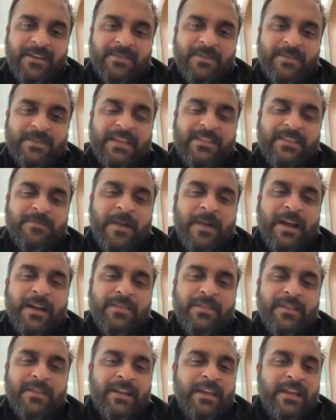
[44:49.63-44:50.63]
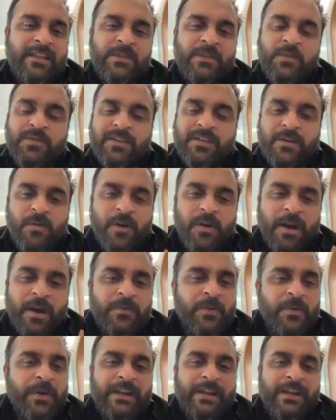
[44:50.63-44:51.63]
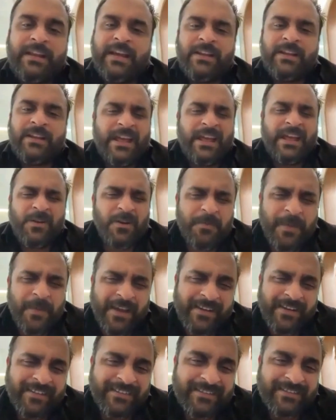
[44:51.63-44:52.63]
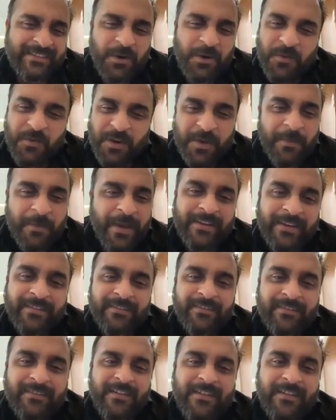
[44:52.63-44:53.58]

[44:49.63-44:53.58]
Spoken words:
So these Pakistani Hindus who come to India, they are not beggars. They don't want to beg.